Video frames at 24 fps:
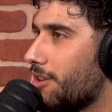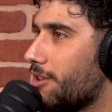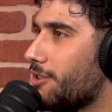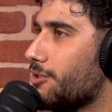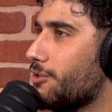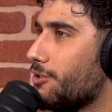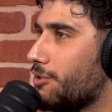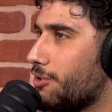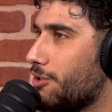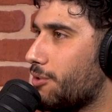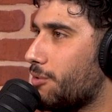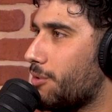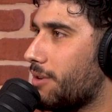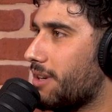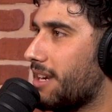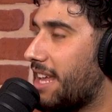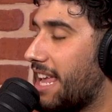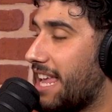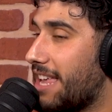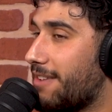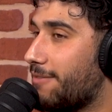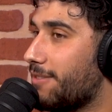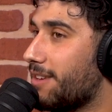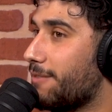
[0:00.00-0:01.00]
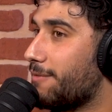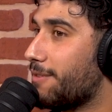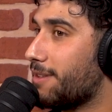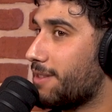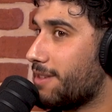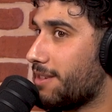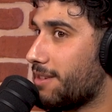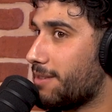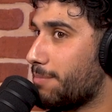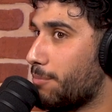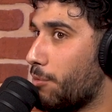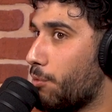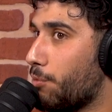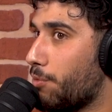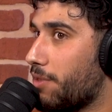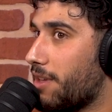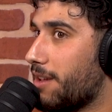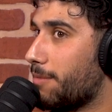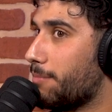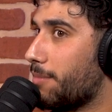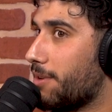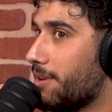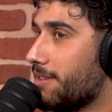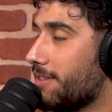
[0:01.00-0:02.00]
you do it, even if it's a small
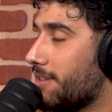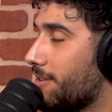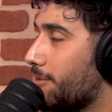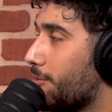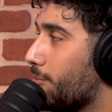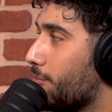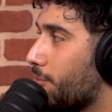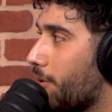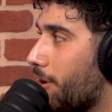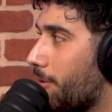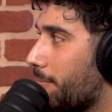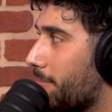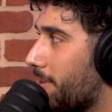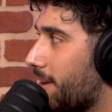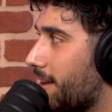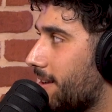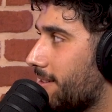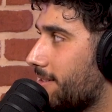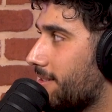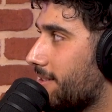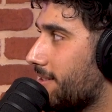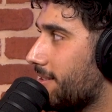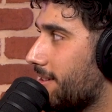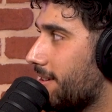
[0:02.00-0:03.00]
thing, because it all compounds.